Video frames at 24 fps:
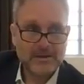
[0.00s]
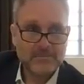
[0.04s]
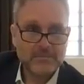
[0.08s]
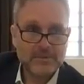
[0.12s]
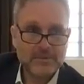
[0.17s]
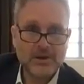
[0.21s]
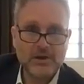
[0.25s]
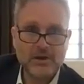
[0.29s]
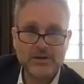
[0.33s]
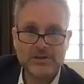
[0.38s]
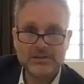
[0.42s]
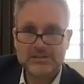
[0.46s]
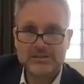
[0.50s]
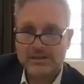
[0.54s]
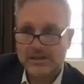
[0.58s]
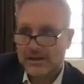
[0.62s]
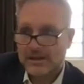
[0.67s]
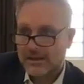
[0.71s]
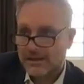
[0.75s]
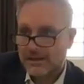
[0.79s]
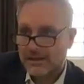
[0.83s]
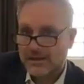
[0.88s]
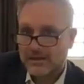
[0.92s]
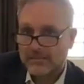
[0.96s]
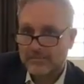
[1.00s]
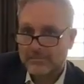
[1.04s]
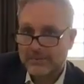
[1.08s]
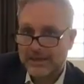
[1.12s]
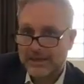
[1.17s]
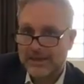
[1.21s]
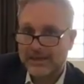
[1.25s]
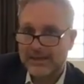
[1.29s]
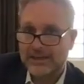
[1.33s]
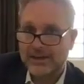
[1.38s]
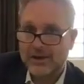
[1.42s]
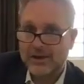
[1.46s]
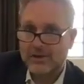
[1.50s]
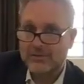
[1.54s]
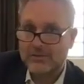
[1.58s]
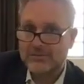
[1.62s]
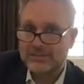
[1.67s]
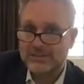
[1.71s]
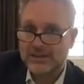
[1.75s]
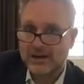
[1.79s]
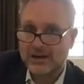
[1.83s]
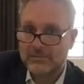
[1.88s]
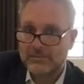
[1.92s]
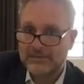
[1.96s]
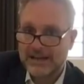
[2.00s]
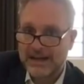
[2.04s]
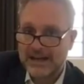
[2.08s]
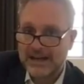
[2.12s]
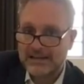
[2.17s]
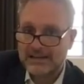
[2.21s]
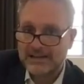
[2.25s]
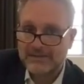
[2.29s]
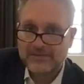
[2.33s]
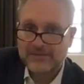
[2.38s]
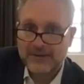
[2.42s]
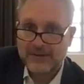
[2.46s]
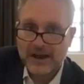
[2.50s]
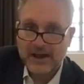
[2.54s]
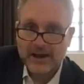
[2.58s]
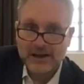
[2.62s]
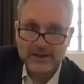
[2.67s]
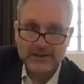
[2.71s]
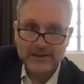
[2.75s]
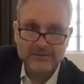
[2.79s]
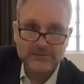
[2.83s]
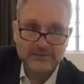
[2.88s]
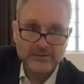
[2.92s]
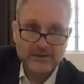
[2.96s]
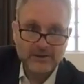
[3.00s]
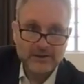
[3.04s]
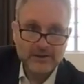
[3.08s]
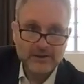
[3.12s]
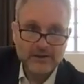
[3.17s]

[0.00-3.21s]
Because beginning of Psalm 95